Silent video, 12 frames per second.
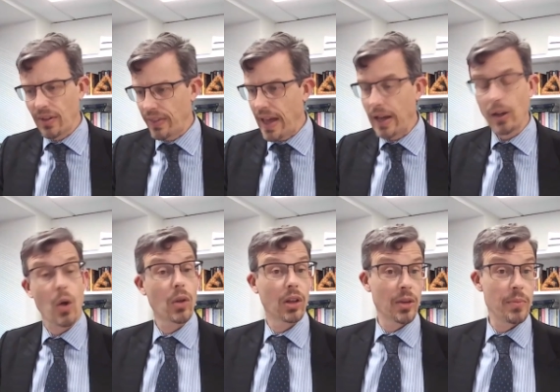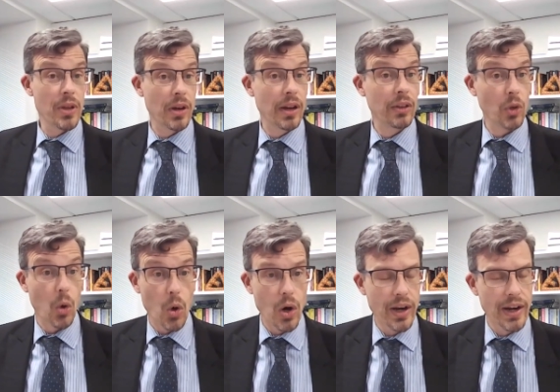that local
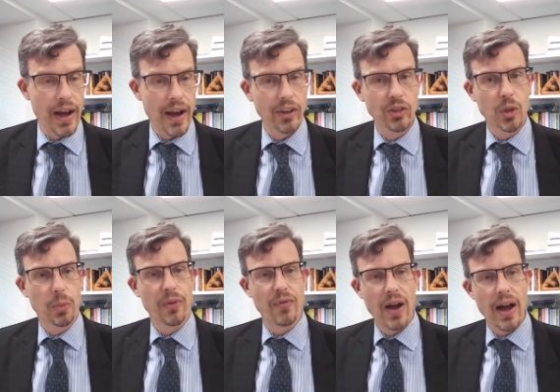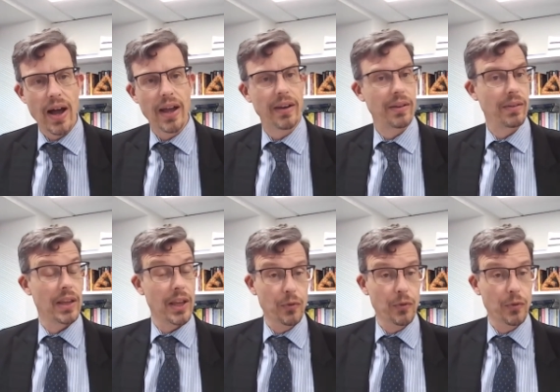communities organized to provide